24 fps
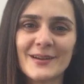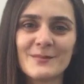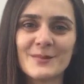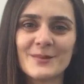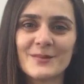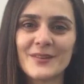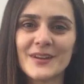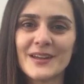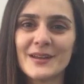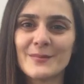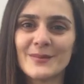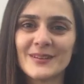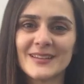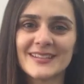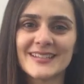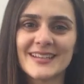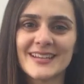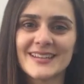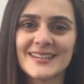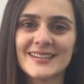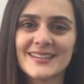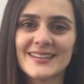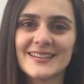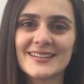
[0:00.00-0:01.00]
I'm a
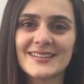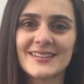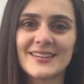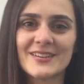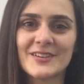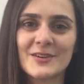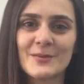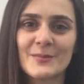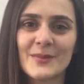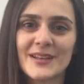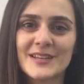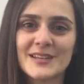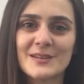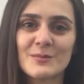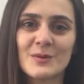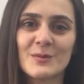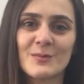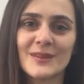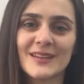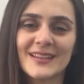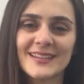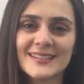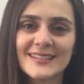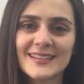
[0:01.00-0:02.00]
rehabilitation engineer at Magic
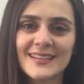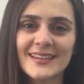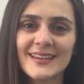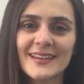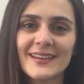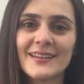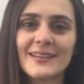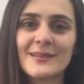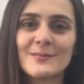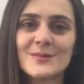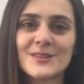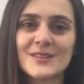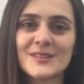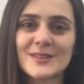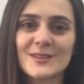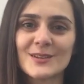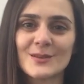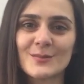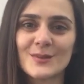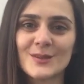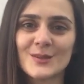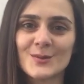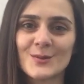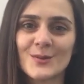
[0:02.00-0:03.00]
Mobility, and I'm just going
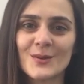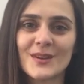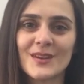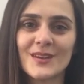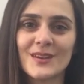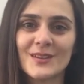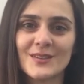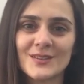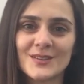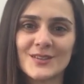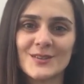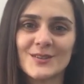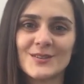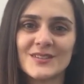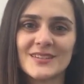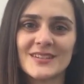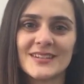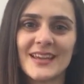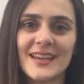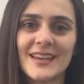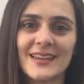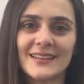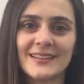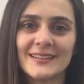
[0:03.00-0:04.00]
to be talking to you
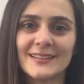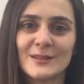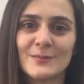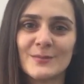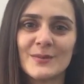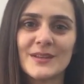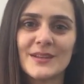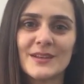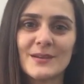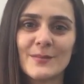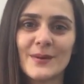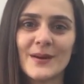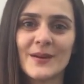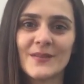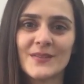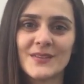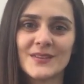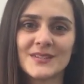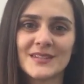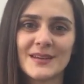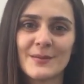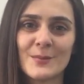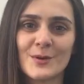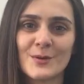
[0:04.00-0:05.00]
today a little bit about
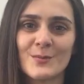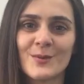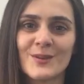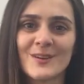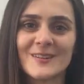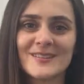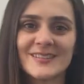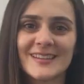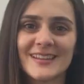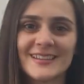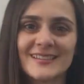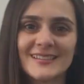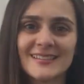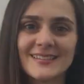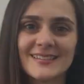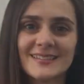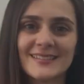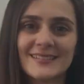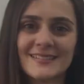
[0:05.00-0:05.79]
the demo process.